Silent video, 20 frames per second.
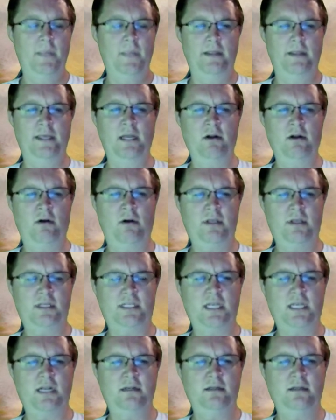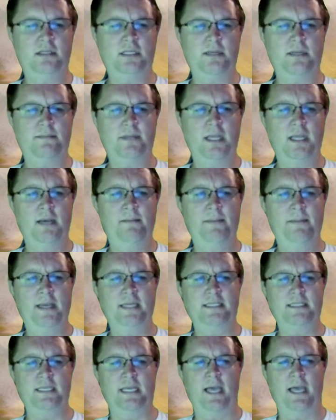Then all of a sudden, something
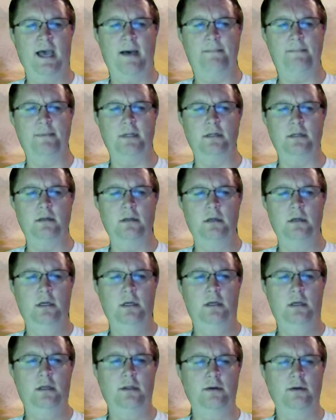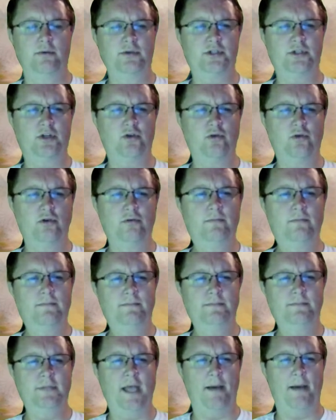amazing happened. There was a group
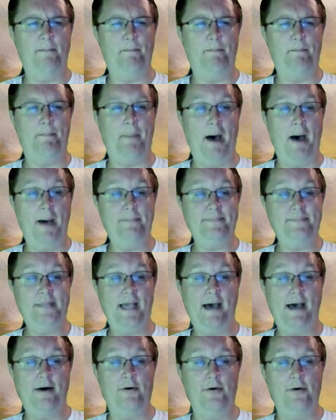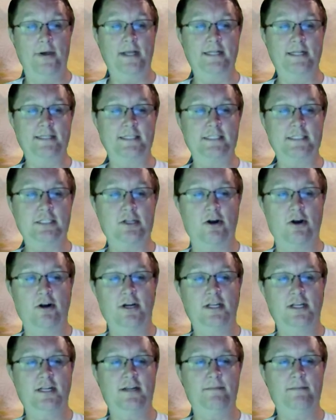that popped out and
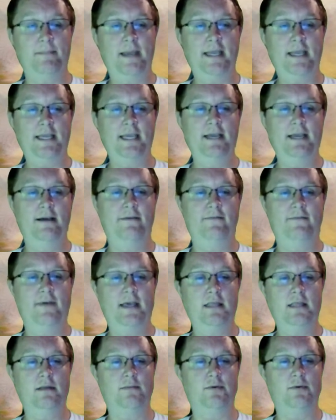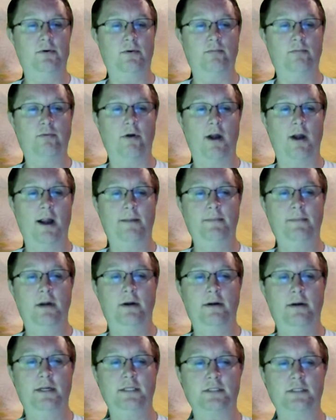started making available
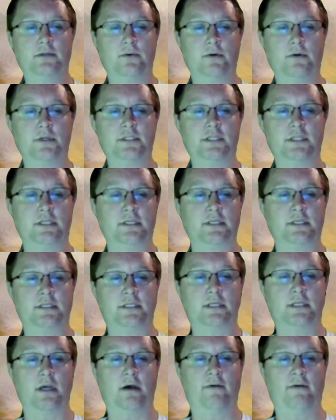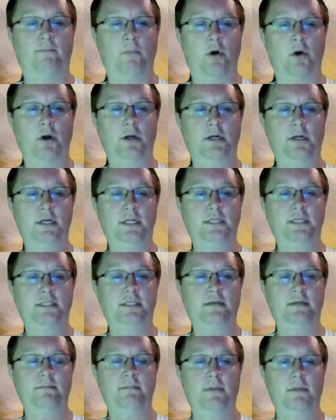primary sources of
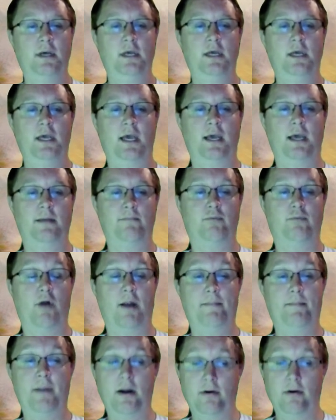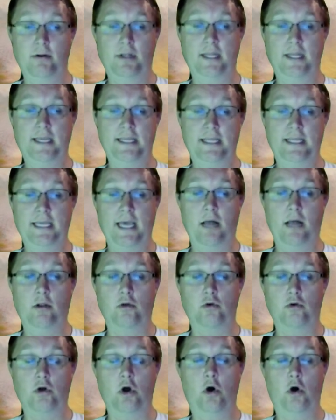Martinism and primarily the Elu
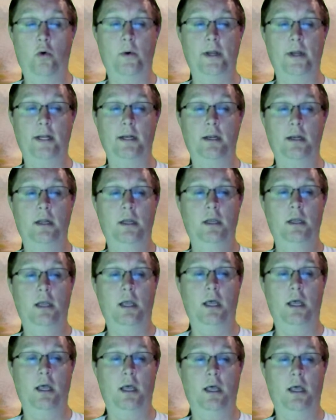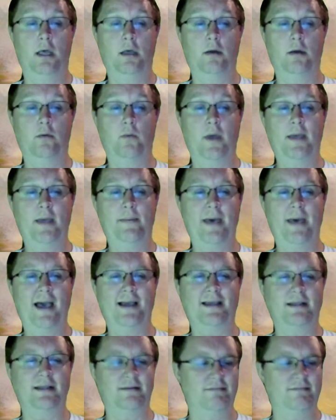Cohen uh, way back
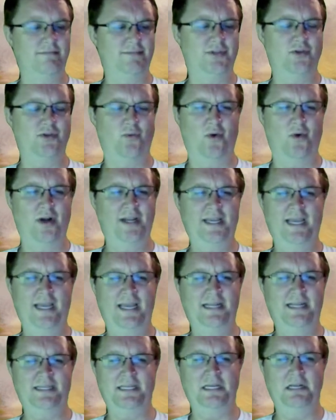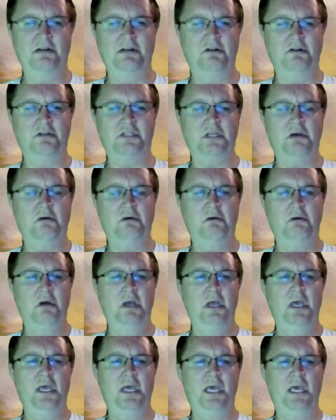in 2018 or so.
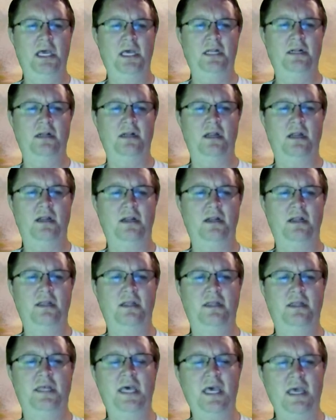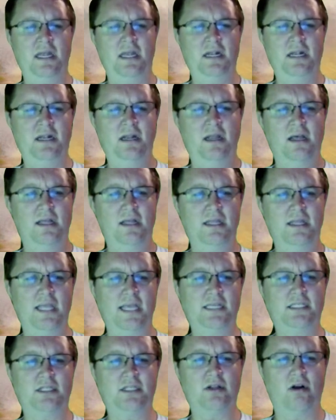And then they
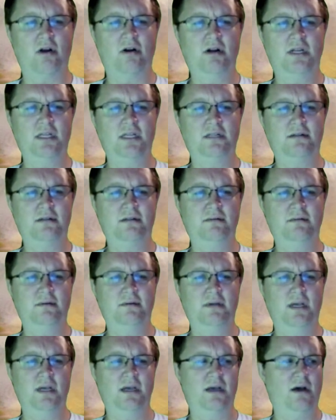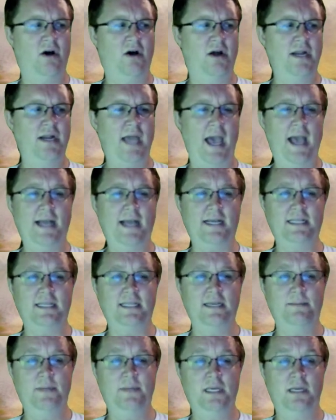started uh, on
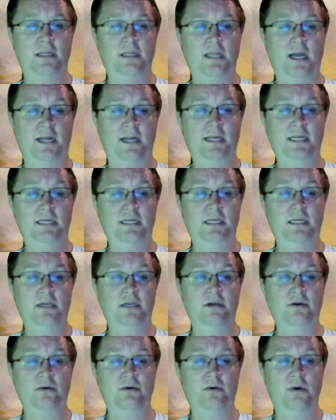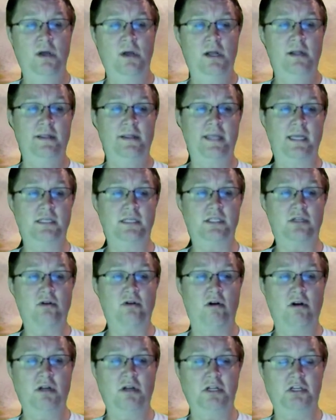academia.edu, they
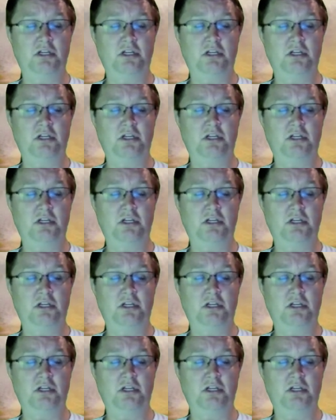started